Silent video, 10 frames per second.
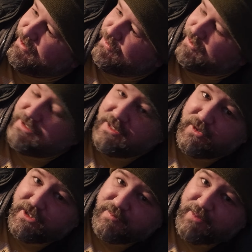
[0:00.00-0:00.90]
we'll see
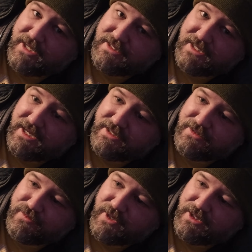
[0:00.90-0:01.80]
what this pad's like
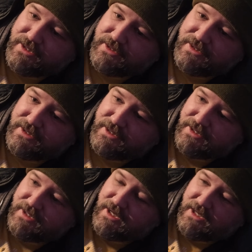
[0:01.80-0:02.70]
as well.
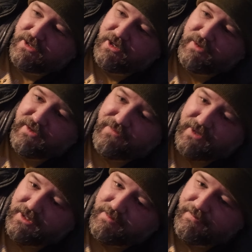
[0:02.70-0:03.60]
I can already
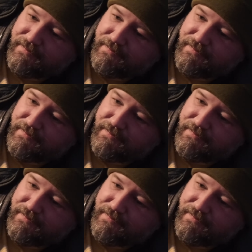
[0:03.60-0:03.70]
feel it.